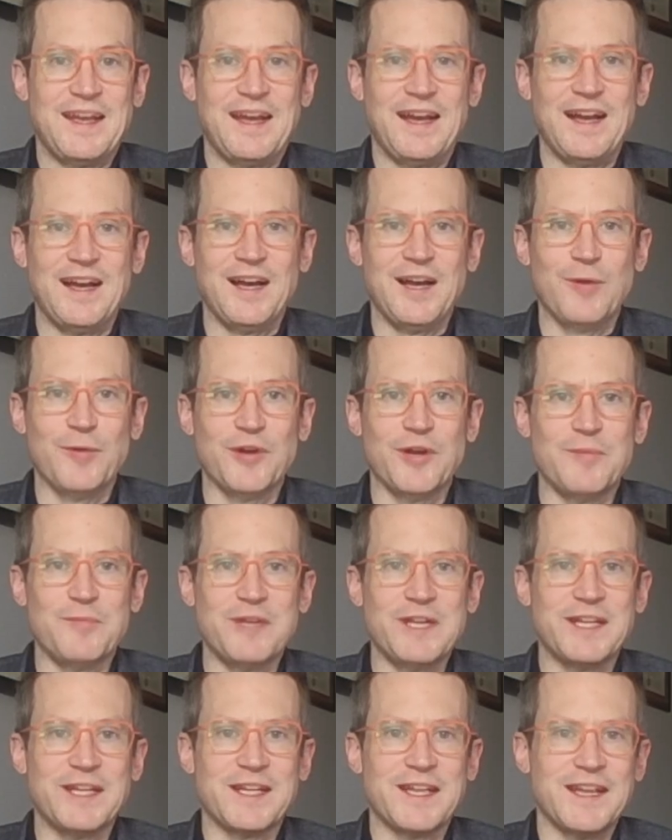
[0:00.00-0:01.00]
We're going to
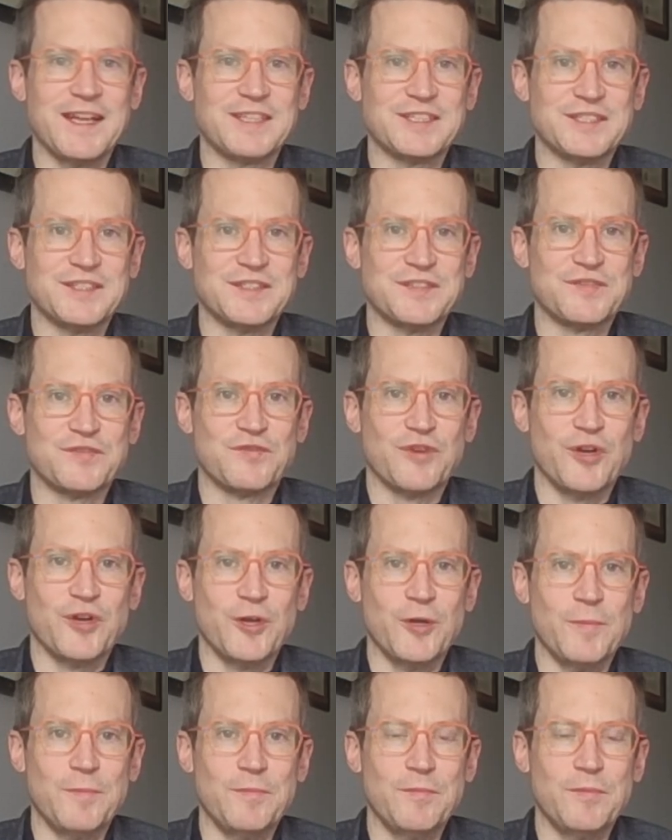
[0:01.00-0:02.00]
make connections
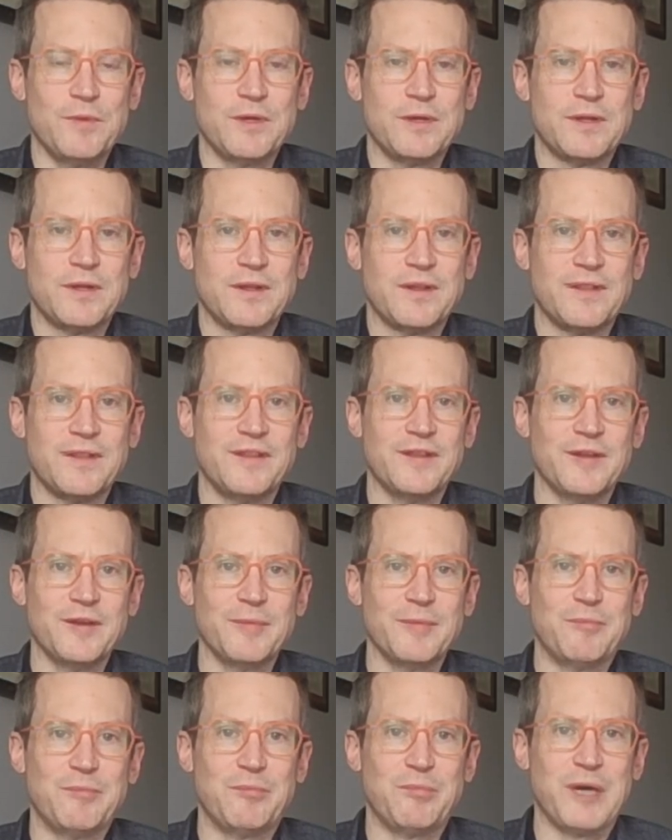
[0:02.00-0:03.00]
from the
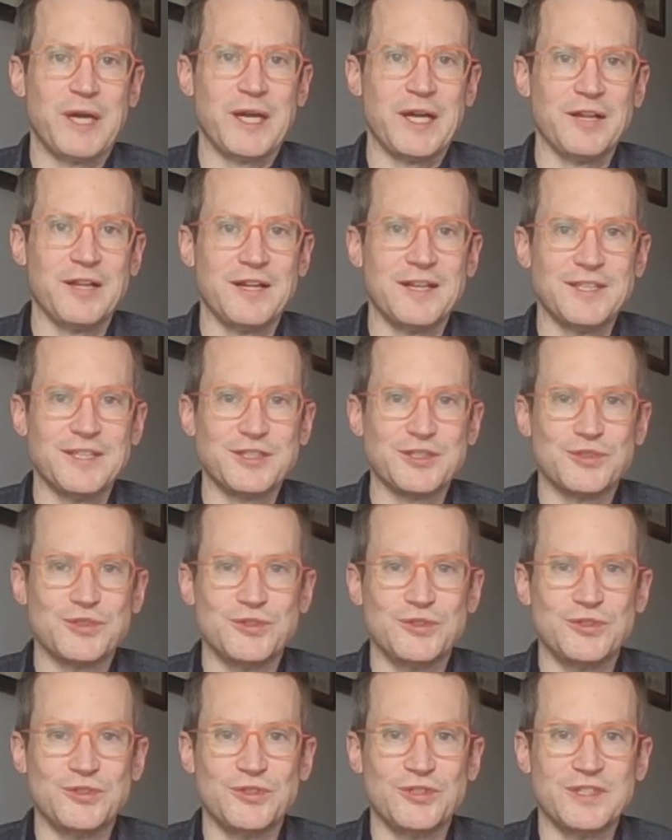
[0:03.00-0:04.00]

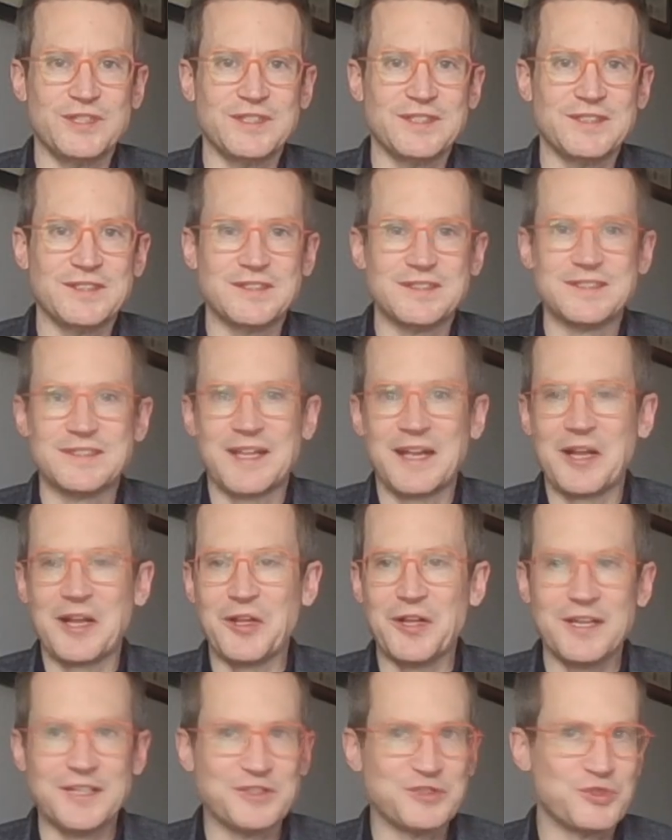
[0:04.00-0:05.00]
biological and
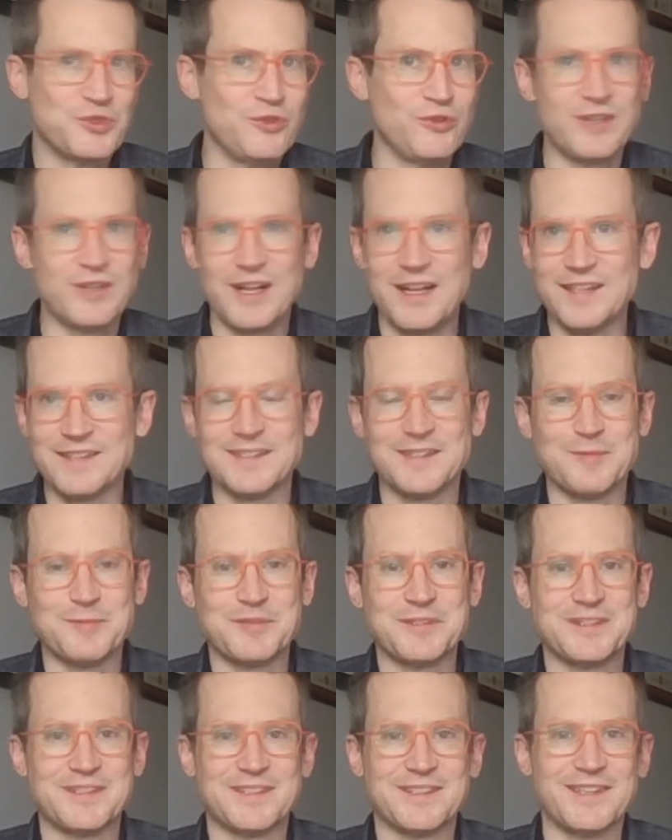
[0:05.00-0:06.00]
psychological
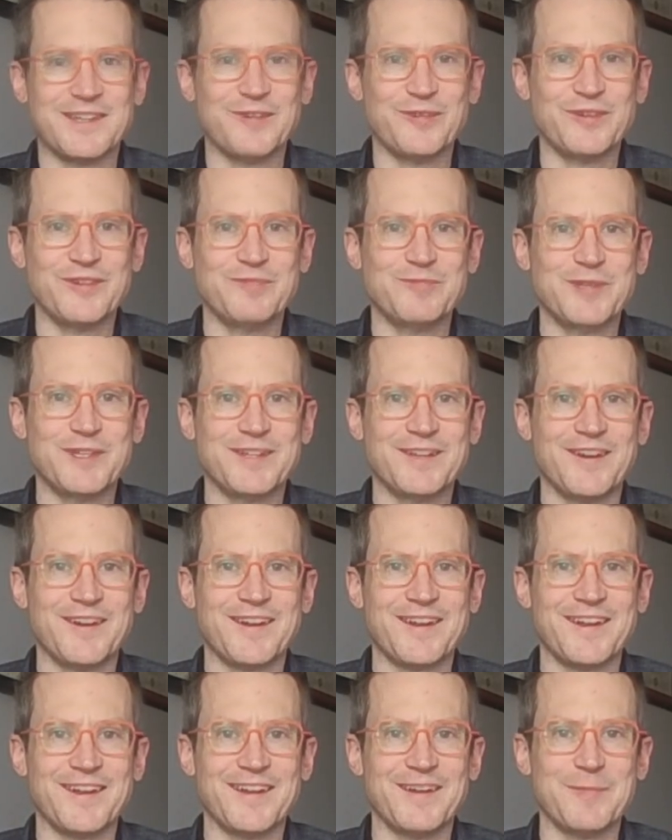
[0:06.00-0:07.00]
concepts that we've been
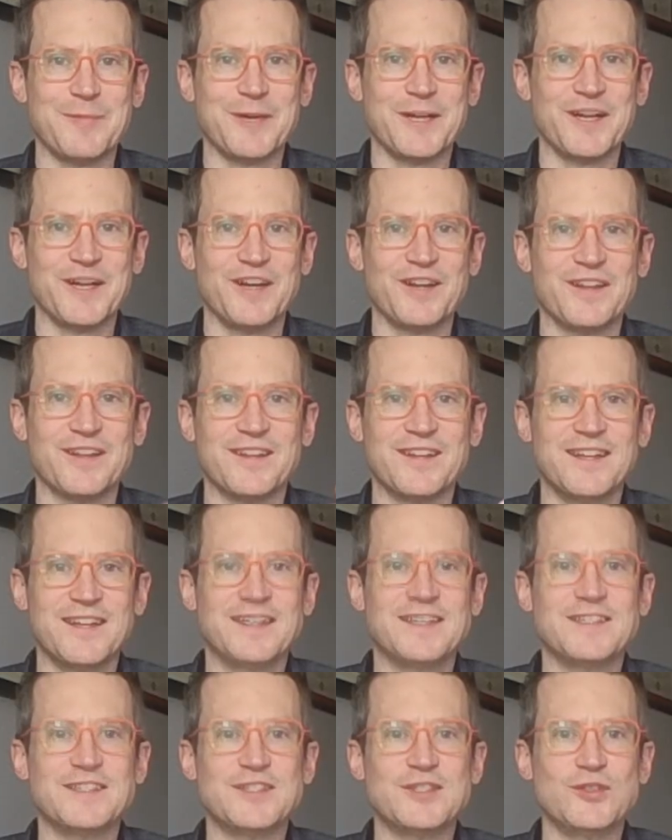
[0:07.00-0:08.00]
talking about
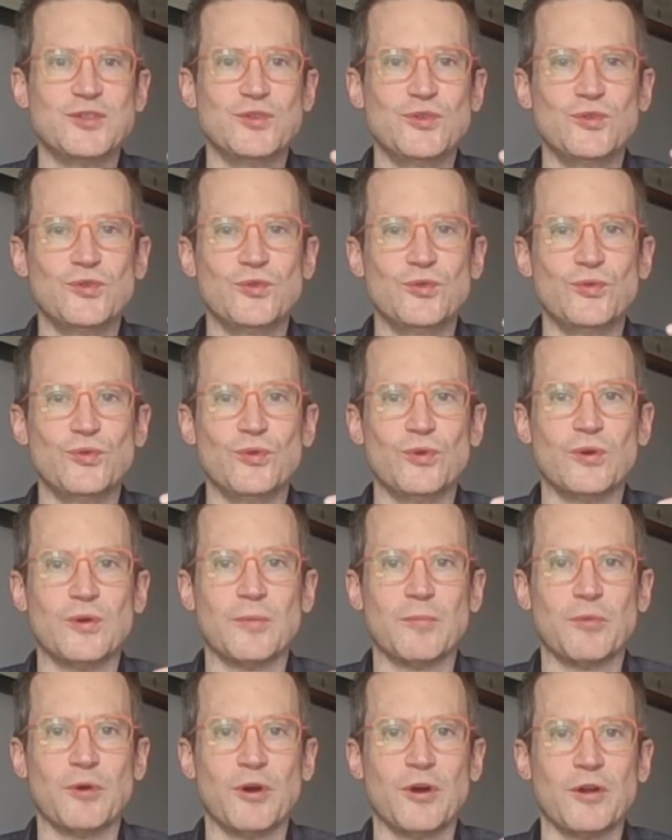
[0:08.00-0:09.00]
to
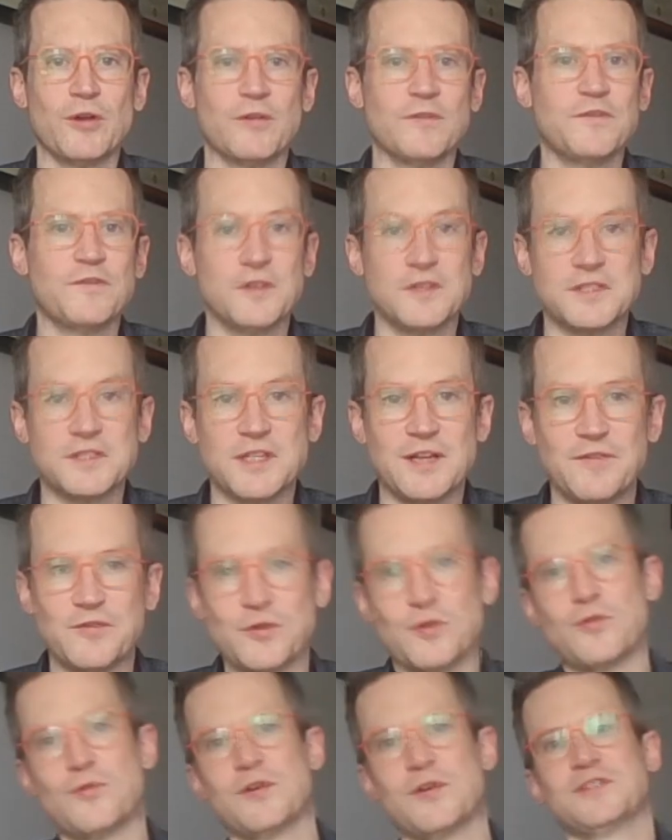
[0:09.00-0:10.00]
broader
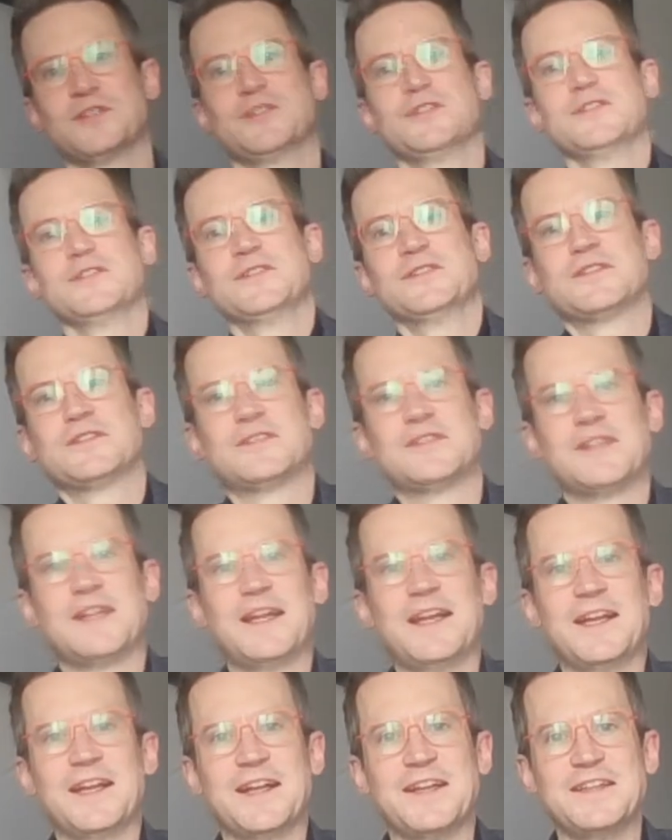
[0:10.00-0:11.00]
philosophical questions
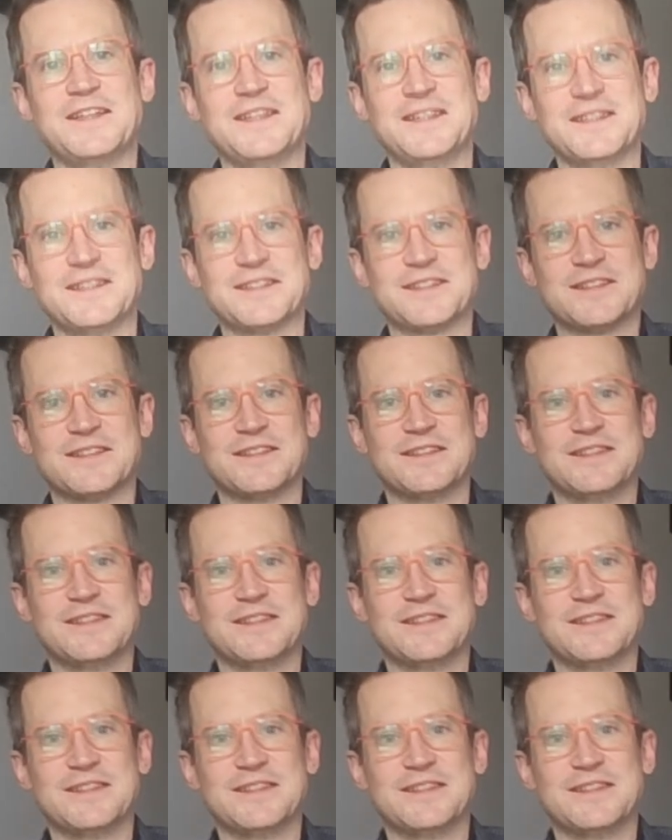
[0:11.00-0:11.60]
and ideas.